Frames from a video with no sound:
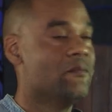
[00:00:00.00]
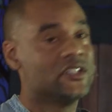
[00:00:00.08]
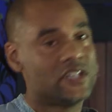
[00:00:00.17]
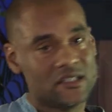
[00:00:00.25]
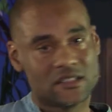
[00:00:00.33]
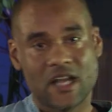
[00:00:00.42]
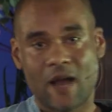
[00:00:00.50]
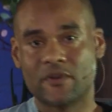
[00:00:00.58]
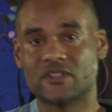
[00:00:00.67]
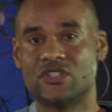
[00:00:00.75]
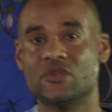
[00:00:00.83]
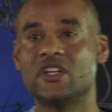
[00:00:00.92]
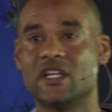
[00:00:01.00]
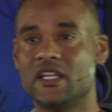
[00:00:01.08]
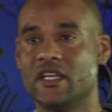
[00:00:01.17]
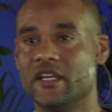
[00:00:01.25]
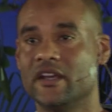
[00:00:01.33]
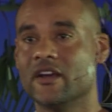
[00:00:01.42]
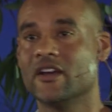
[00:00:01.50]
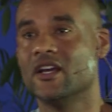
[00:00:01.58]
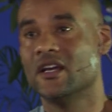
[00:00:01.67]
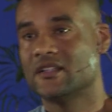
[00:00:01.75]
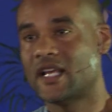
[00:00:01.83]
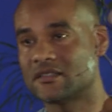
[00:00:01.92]
But there's an opportunity here
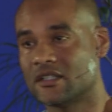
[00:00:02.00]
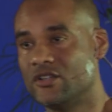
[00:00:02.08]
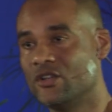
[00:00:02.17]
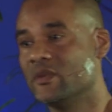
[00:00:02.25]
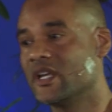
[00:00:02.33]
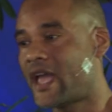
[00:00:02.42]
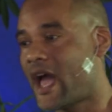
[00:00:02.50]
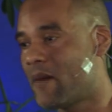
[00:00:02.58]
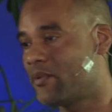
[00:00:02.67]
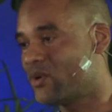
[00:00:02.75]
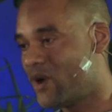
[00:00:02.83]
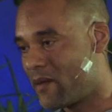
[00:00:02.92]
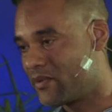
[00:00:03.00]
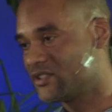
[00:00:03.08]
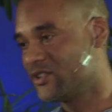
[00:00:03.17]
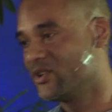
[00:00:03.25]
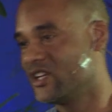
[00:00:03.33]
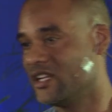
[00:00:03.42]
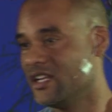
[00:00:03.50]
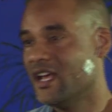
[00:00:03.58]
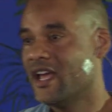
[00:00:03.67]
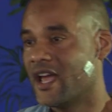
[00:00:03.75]
that's a human capital opportunity,